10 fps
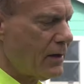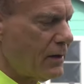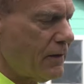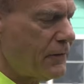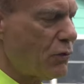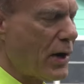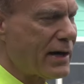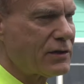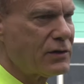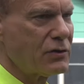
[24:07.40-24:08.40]
If you
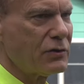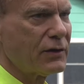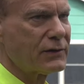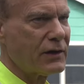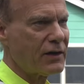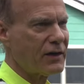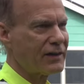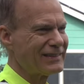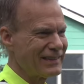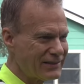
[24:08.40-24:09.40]
wanted to do this in an
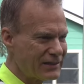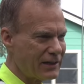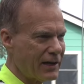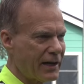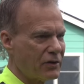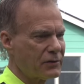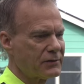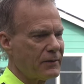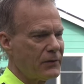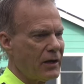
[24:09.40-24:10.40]
existing
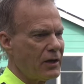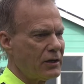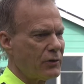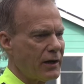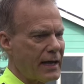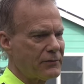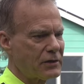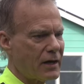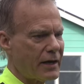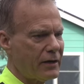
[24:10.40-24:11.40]
house, you would have
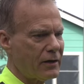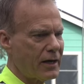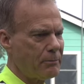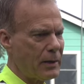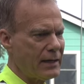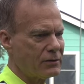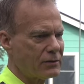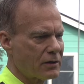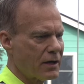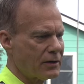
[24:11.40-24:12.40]
to hire a
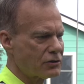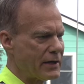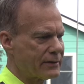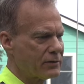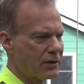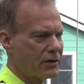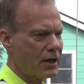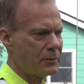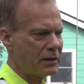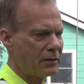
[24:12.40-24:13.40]
painter contractor to
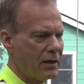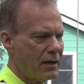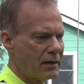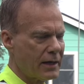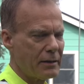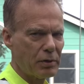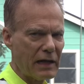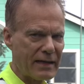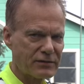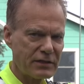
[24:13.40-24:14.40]
come and lay
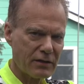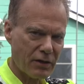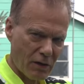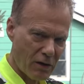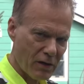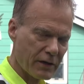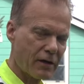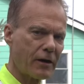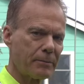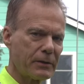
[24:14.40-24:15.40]
plastic on all the
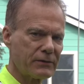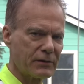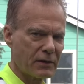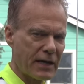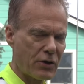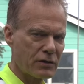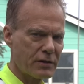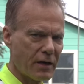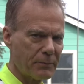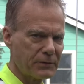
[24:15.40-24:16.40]
carpets and
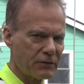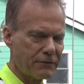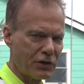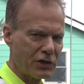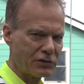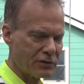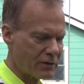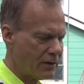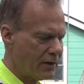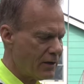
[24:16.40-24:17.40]
countertops and
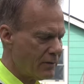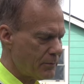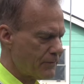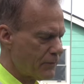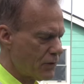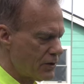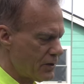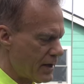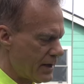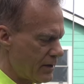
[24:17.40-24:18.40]
furniture before
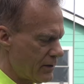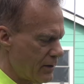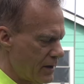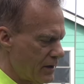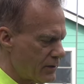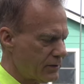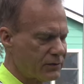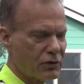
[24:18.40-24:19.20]
you hire this